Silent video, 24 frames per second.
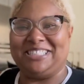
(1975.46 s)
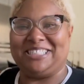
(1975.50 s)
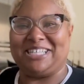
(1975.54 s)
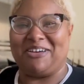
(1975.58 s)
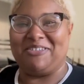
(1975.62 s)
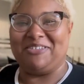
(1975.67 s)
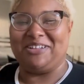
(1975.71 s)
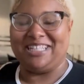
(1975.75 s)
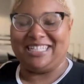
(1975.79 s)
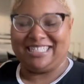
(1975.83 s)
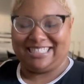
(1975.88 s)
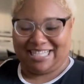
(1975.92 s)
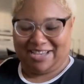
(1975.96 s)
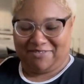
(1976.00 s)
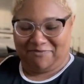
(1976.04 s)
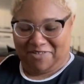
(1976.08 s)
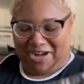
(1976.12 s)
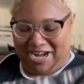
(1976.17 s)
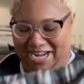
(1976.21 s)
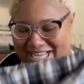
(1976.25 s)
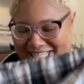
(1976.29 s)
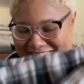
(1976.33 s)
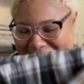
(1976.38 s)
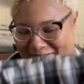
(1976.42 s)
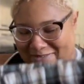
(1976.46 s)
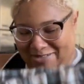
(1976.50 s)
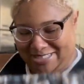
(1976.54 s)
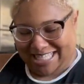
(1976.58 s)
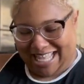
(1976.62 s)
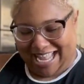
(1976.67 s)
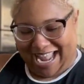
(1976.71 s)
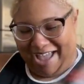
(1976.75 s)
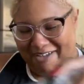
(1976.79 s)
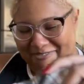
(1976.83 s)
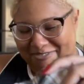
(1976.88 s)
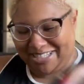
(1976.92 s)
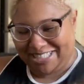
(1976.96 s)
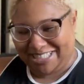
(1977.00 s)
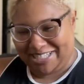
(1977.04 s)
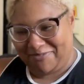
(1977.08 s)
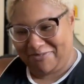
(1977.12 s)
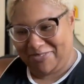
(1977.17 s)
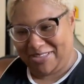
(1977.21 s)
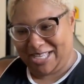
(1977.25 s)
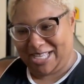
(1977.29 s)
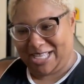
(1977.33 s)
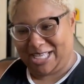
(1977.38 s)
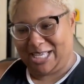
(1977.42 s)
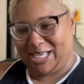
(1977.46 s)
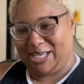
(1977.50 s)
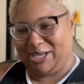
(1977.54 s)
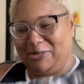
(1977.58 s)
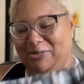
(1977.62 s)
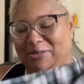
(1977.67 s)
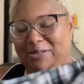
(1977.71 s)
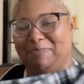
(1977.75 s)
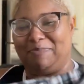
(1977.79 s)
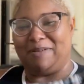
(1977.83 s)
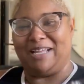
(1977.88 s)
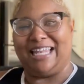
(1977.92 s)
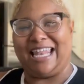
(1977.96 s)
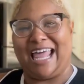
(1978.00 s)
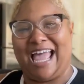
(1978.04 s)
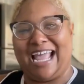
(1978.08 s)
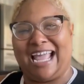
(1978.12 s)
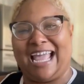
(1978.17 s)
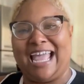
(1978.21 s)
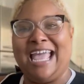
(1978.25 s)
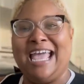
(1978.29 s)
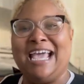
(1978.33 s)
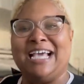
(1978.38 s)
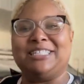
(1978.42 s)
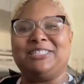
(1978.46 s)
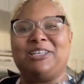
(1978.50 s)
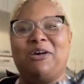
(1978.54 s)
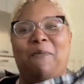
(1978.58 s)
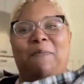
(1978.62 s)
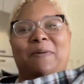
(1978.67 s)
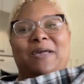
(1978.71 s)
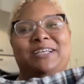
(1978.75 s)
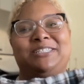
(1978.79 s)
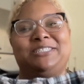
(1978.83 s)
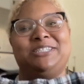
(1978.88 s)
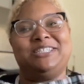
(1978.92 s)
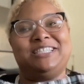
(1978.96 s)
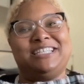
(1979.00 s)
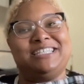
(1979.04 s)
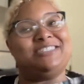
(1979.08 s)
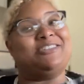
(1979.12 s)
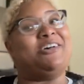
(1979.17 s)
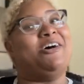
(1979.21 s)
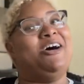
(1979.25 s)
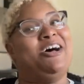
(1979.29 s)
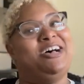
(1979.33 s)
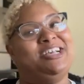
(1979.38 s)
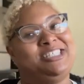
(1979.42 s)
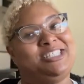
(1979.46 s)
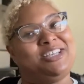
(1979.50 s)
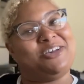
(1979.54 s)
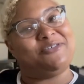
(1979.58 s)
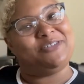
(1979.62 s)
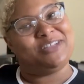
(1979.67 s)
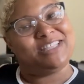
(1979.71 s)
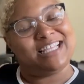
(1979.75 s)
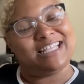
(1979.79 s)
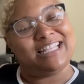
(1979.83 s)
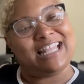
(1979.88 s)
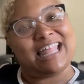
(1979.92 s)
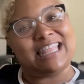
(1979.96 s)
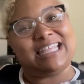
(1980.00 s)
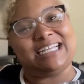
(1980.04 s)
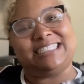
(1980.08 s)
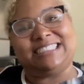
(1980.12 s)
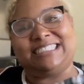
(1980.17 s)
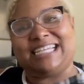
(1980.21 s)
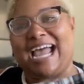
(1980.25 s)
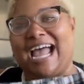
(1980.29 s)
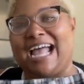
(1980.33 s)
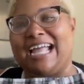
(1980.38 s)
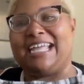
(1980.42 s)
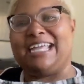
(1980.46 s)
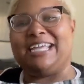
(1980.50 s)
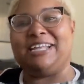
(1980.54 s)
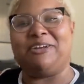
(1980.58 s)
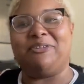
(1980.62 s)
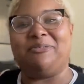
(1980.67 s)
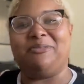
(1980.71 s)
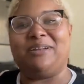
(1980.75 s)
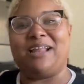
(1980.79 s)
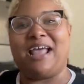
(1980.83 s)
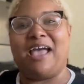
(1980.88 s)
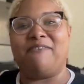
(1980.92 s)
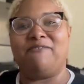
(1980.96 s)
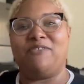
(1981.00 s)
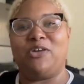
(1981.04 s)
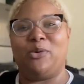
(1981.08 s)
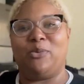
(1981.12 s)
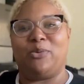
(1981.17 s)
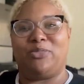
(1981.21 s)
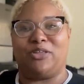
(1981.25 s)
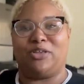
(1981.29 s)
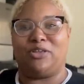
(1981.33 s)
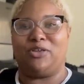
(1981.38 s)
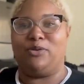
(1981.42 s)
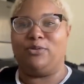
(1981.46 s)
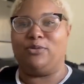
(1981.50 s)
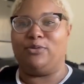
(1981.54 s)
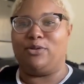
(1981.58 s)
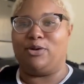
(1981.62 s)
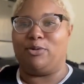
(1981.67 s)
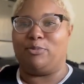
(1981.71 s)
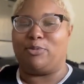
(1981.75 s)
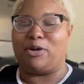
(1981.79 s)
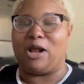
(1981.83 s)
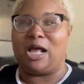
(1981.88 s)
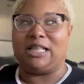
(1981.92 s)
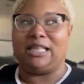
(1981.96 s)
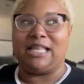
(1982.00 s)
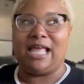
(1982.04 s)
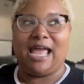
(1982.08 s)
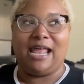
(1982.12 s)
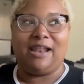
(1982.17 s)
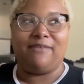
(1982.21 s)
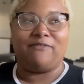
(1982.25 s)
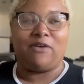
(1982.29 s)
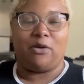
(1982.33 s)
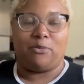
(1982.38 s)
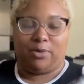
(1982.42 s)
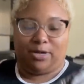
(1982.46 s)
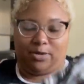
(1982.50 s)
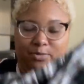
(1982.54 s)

totally different because I was like, I want something cute, but like, so picture this also with the leather jacket or whatever, with a cute little bralette if I want